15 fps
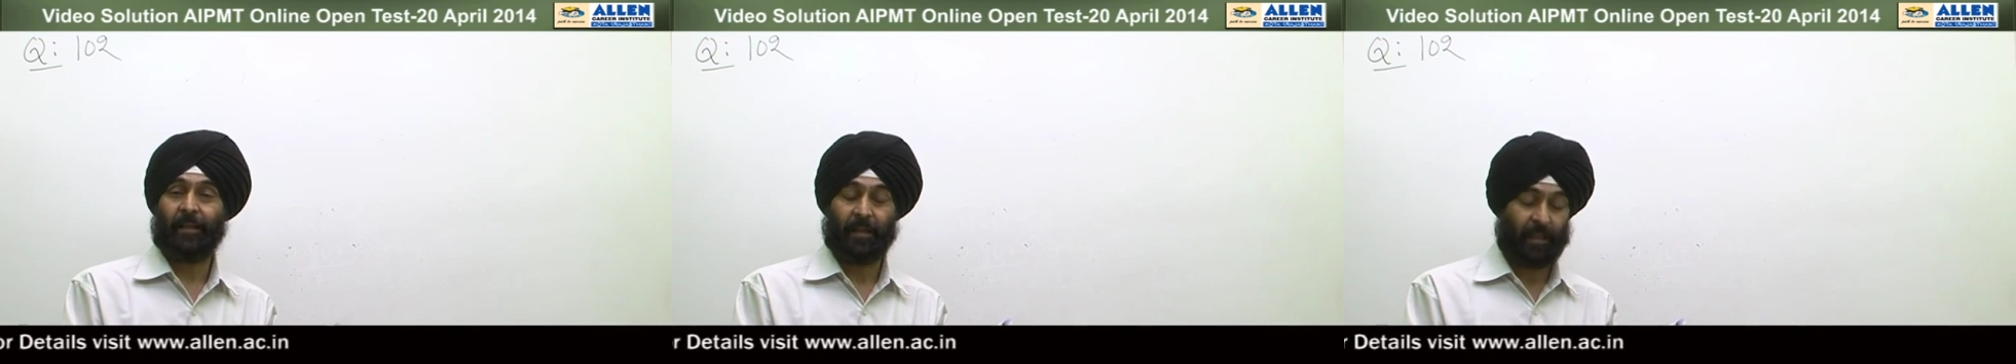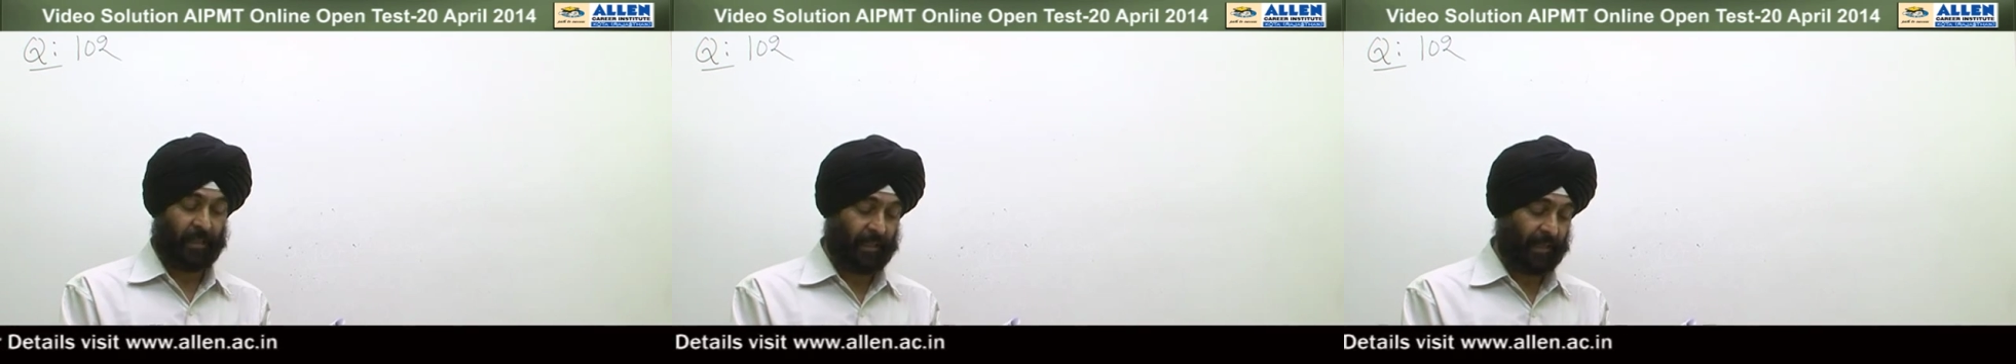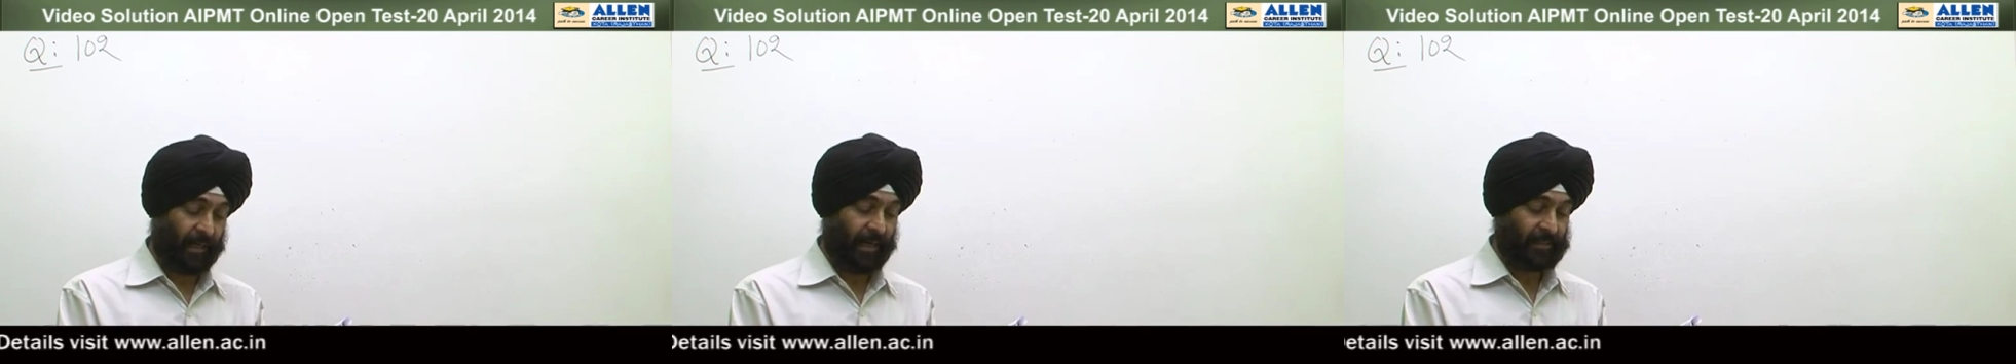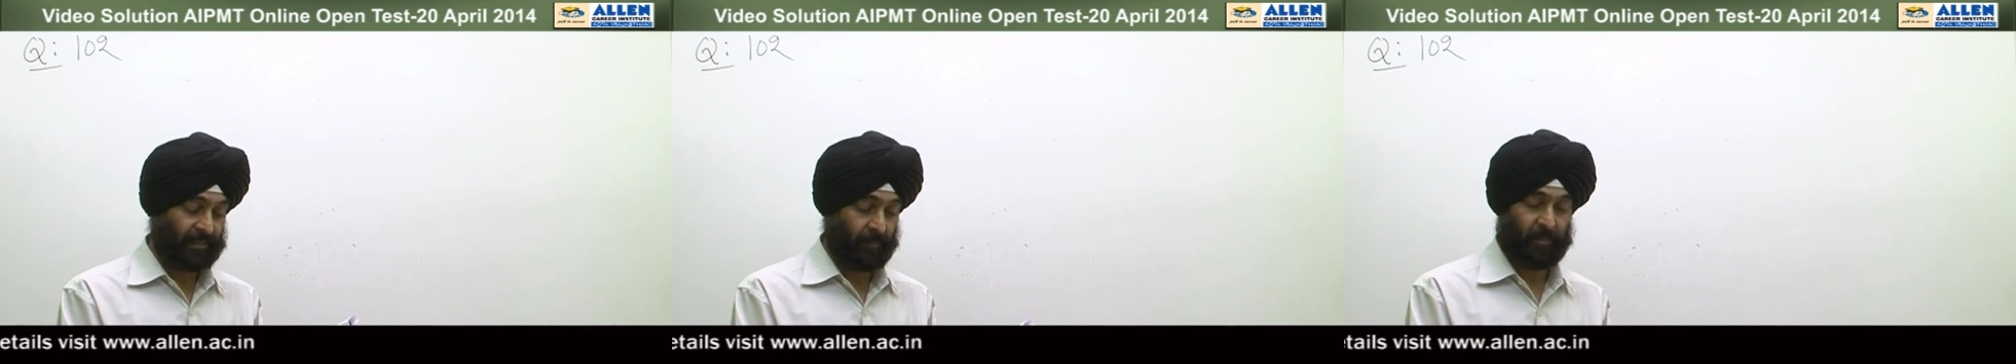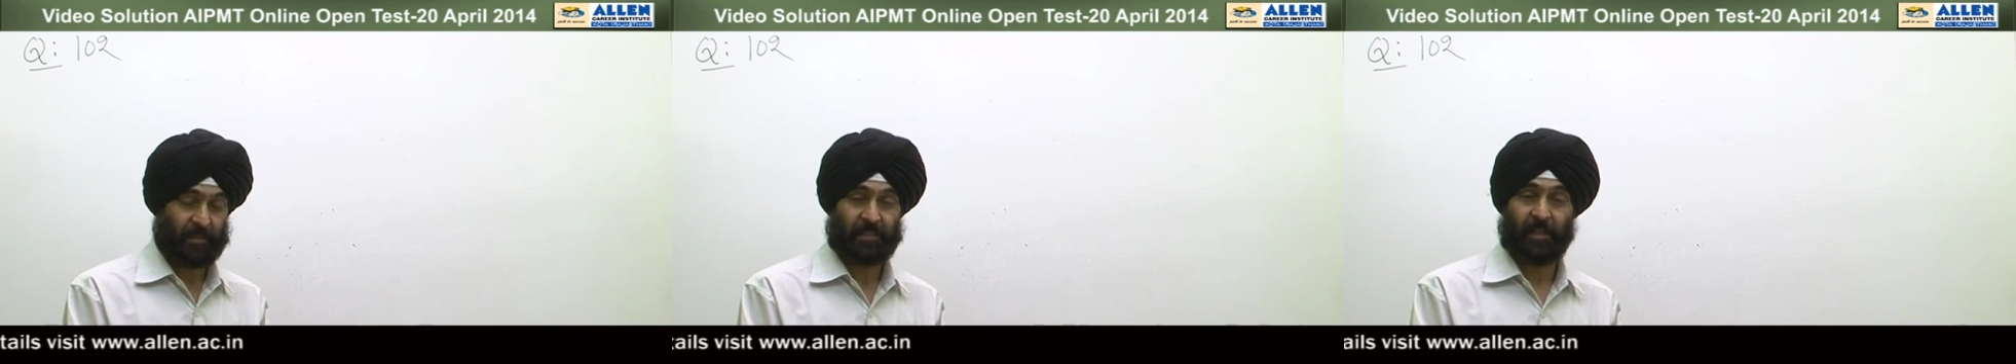and the green
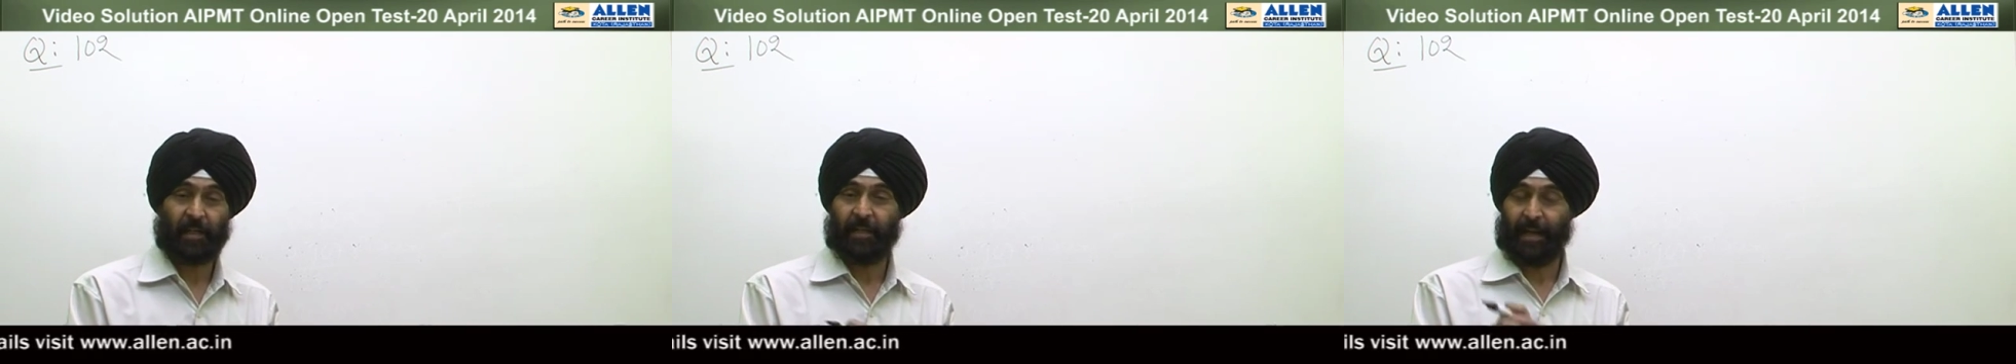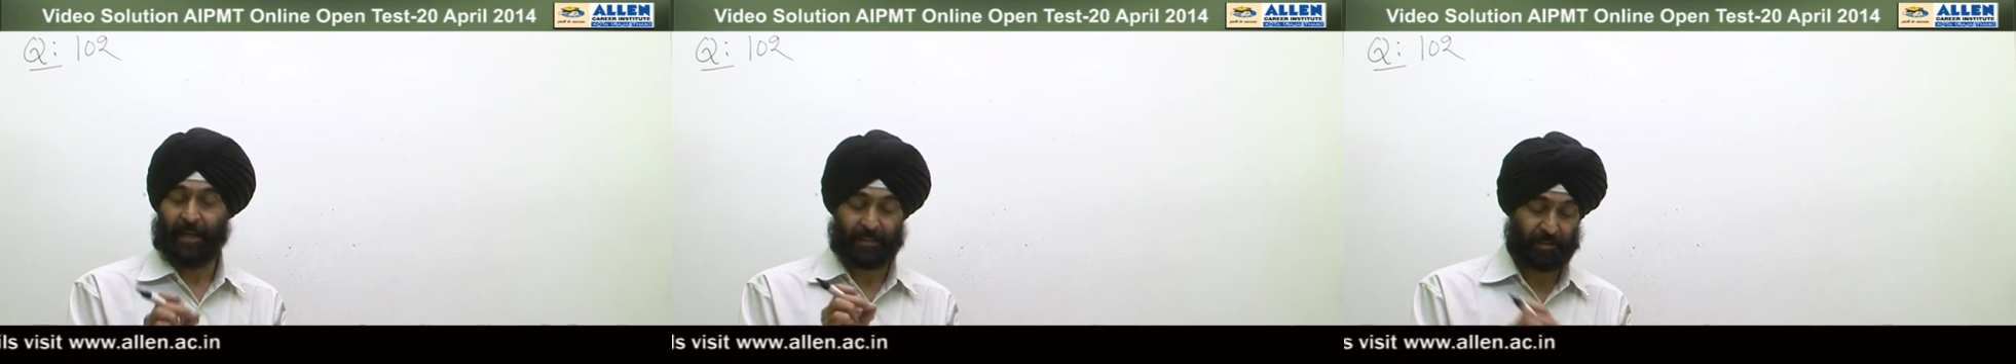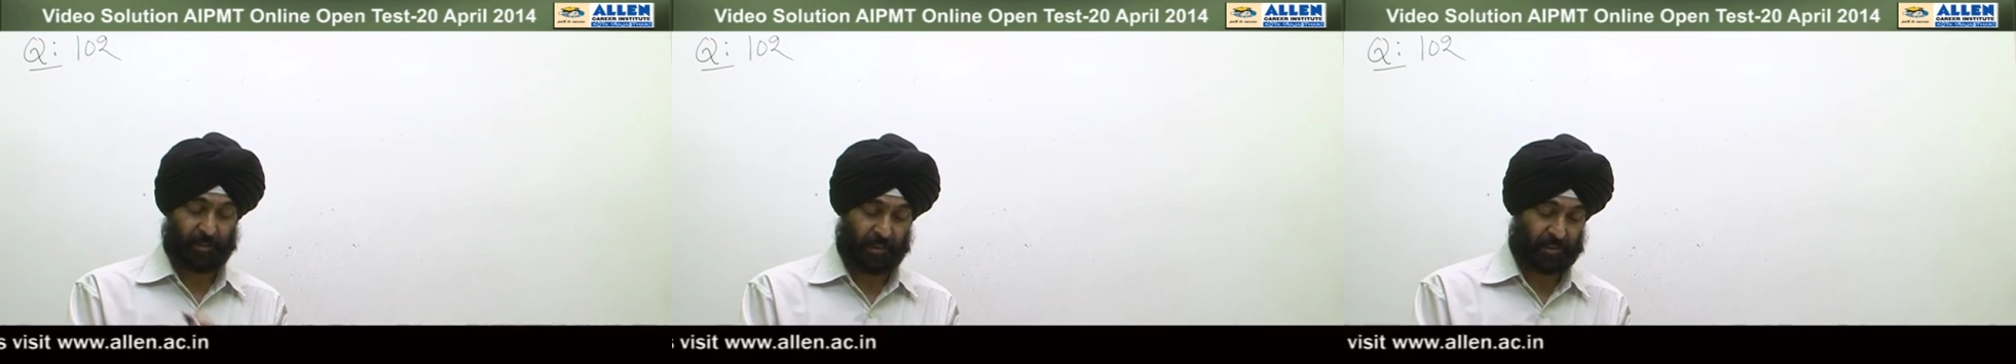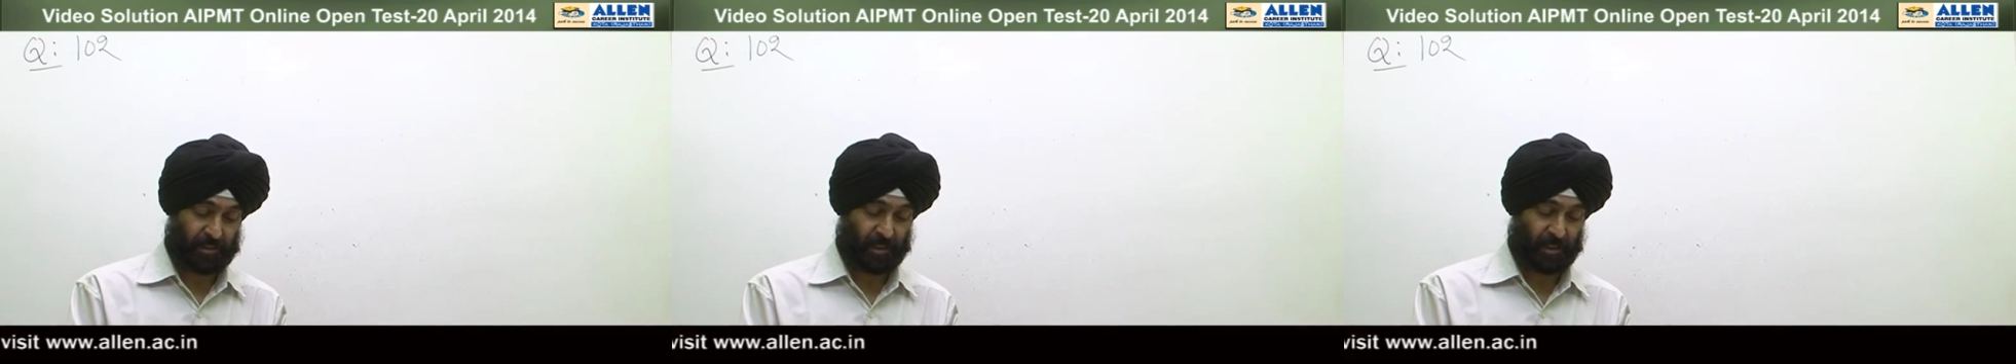glands are basically excretory